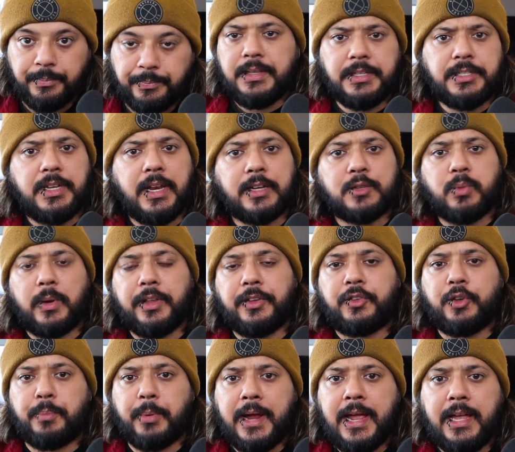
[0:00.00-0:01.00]
This next one is
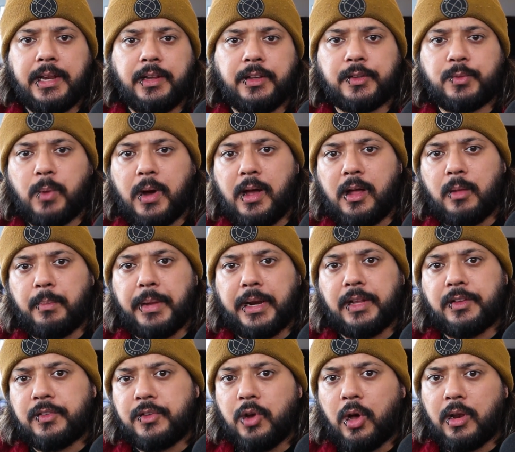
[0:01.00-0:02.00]
super handy as well, but
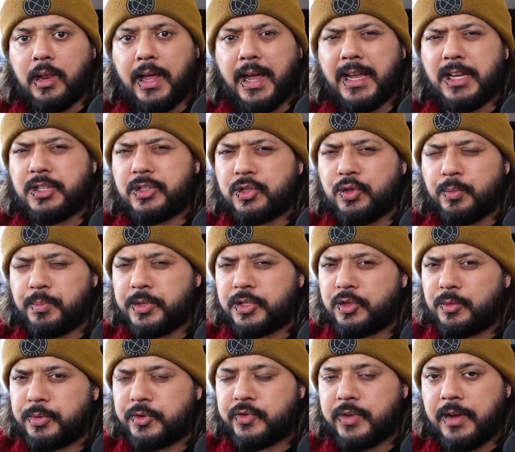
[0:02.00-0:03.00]
it's not like super
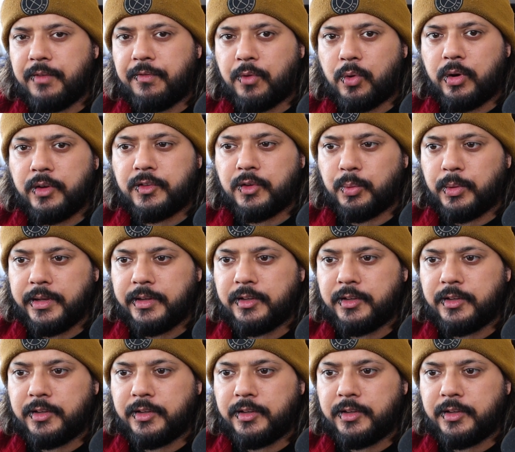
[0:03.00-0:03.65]
straightforward, so we'll